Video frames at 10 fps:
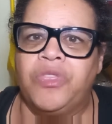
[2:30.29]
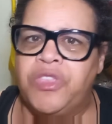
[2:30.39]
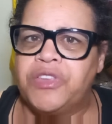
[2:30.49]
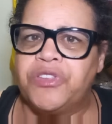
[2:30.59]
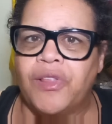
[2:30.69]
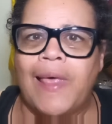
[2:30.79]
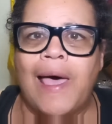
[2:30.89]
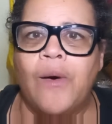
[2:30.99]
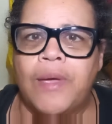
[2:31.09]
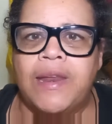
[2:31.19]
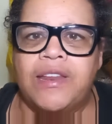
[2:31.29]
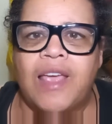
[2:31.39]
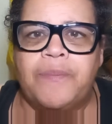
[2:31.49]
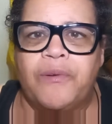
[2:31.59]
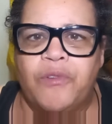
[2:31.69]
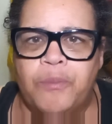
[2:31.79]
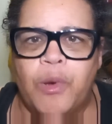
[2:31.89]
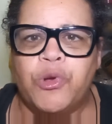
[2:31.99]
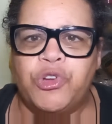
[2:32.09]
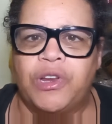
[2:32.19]
disallow any type of
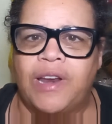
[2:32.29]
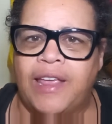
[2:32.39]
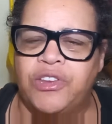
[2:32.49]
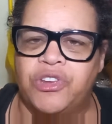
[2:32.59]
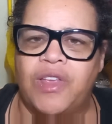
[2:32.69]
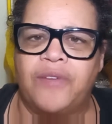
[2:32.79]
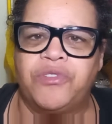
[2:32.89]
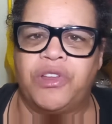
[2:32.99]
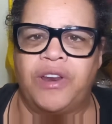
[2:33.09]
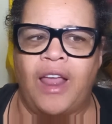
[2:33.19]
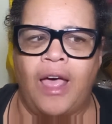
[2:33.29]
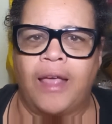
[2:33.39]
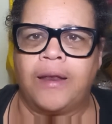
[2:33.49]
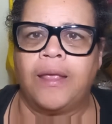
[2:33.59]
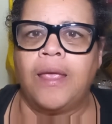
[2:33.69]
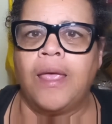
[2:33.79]
emotion. I just have to not